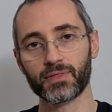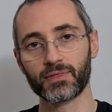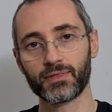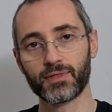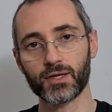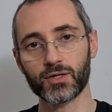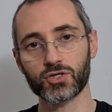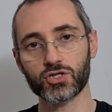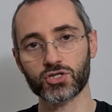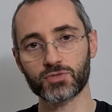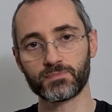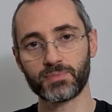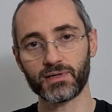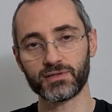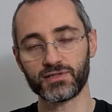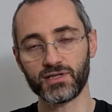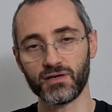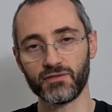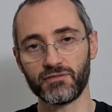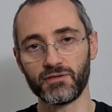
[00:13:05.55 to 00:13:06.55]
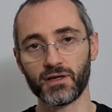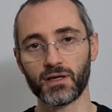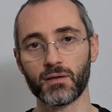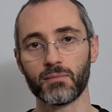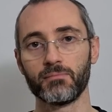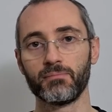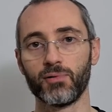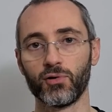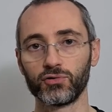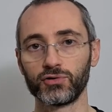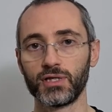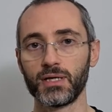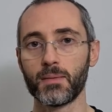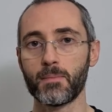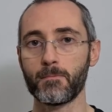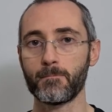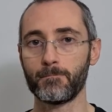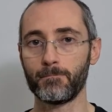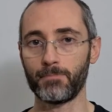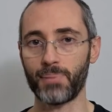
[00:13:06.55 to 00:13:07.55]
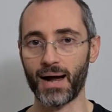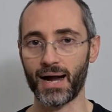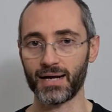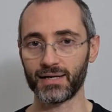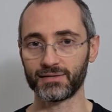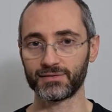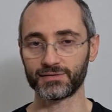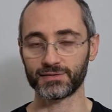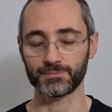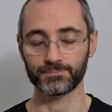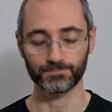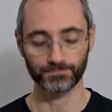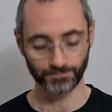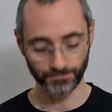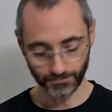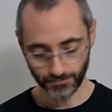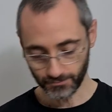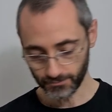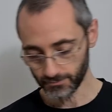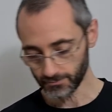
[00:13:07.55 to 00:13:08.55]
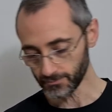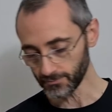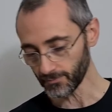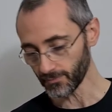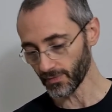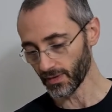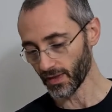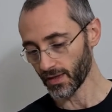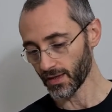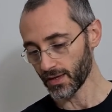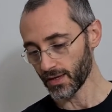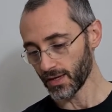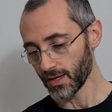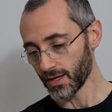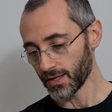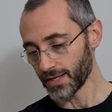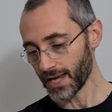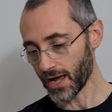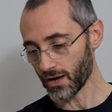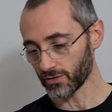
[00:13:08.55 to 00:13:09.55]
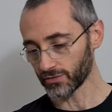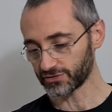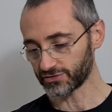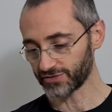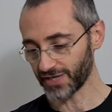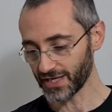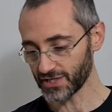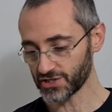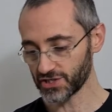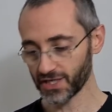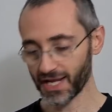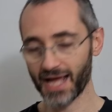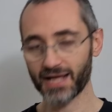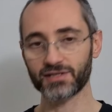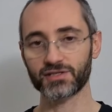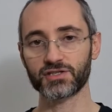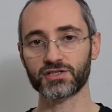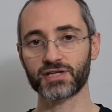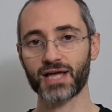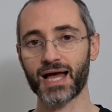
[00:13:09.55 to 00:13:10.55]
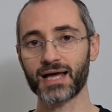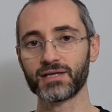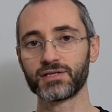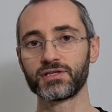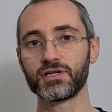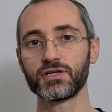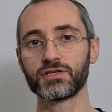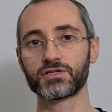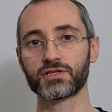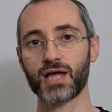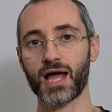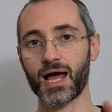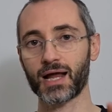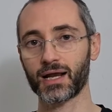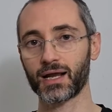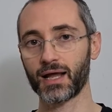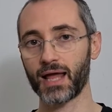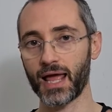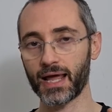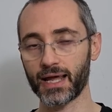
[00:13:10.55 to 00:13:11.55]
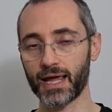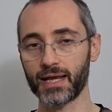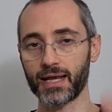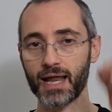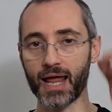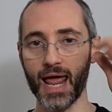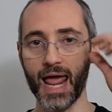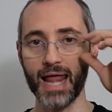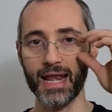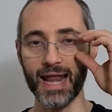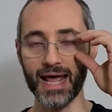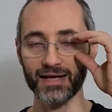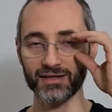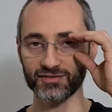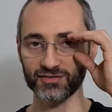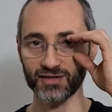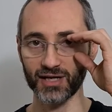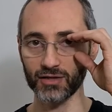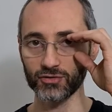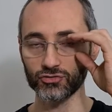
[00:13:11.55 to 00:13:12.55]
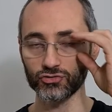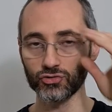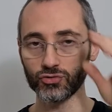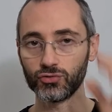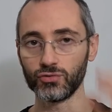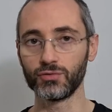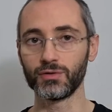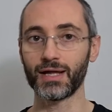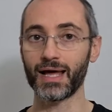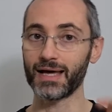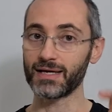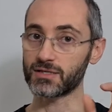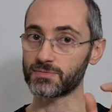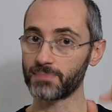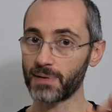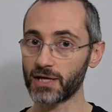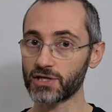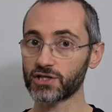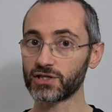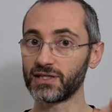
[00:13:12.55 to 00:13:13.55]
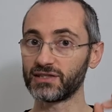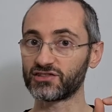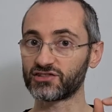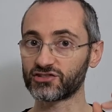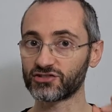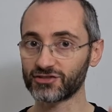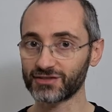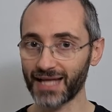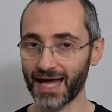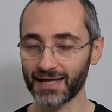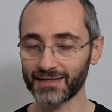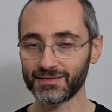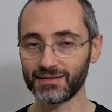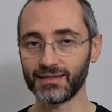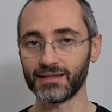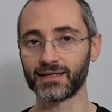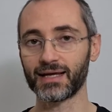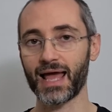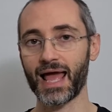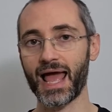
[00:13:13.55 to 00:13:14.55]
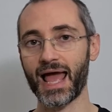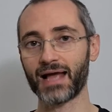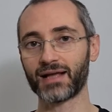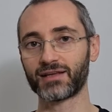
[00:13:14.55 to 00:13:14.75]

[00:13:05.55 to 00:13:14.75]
the specific body part. Now, stretching exercises are, again, an excellent tool, especially static